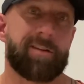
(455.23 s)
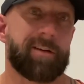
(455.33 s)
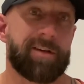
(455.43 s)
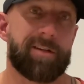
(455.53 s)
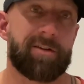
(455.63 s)

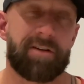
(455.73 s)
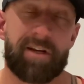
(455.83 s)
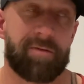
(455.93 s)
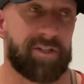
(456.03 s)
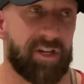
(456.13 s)
looking dude, and
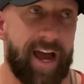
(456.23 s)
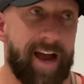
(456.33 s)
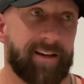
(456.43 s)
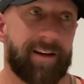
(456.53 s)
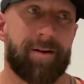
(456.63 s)
he was
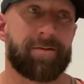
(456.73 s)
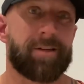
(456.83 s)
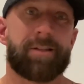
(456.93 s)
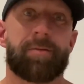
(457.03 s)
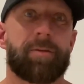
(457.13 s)
jacked, and I was
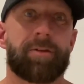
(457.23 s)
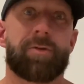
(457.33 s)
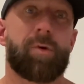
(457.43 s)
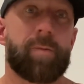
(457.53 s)
just some little